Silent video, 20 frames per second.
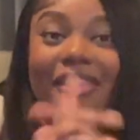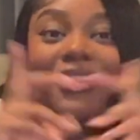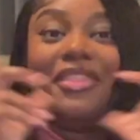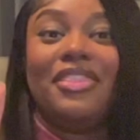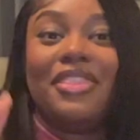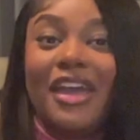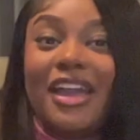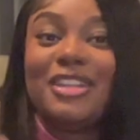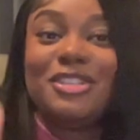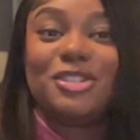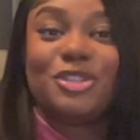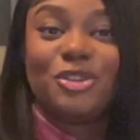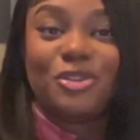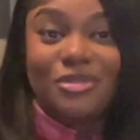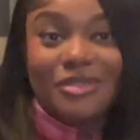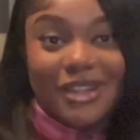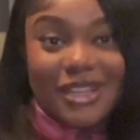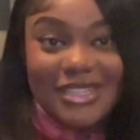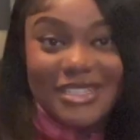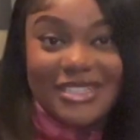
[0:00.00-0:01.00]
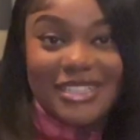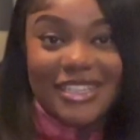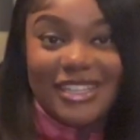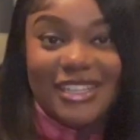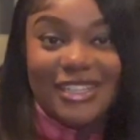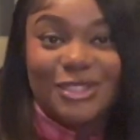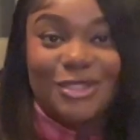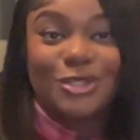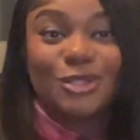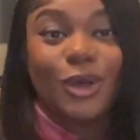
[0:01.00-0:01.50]
that's
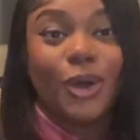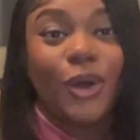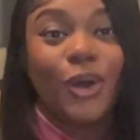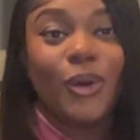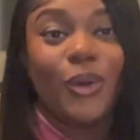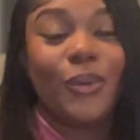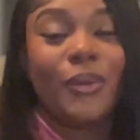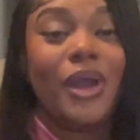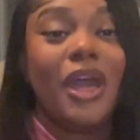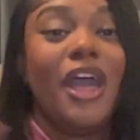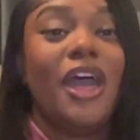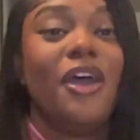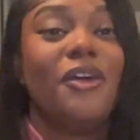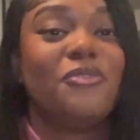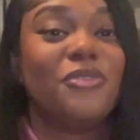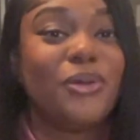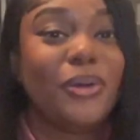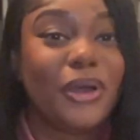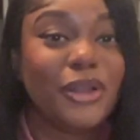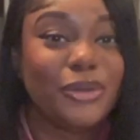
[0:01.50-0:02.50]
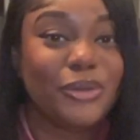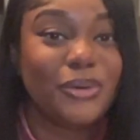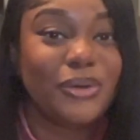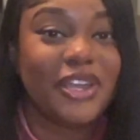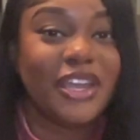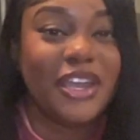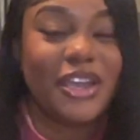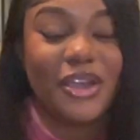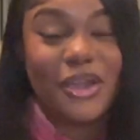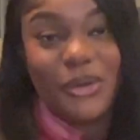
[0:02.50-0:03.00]
crazy. So, if you are new
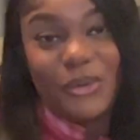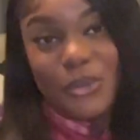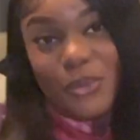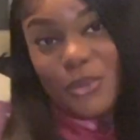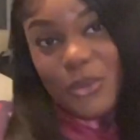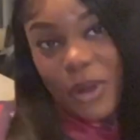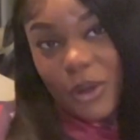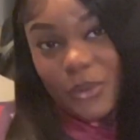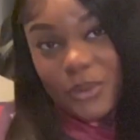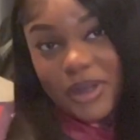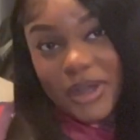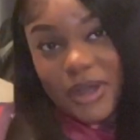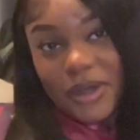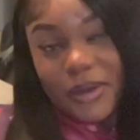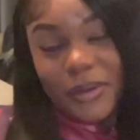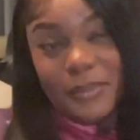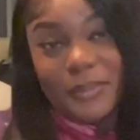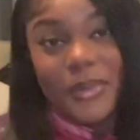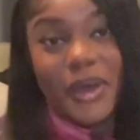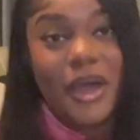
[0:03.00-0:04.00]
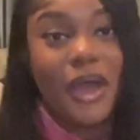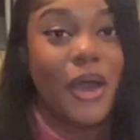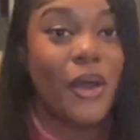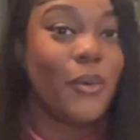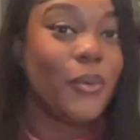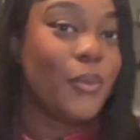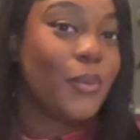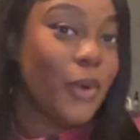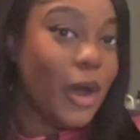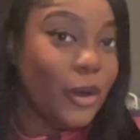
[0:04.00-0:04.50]
here, welcome,
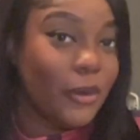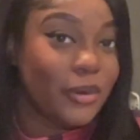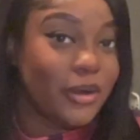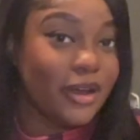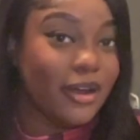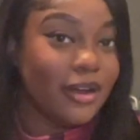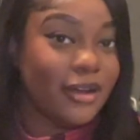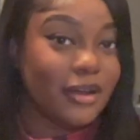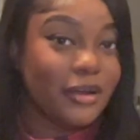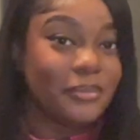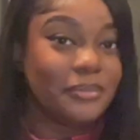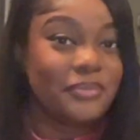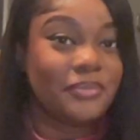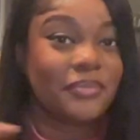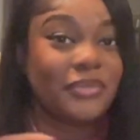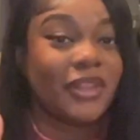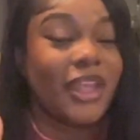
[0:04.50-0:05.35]
welcome.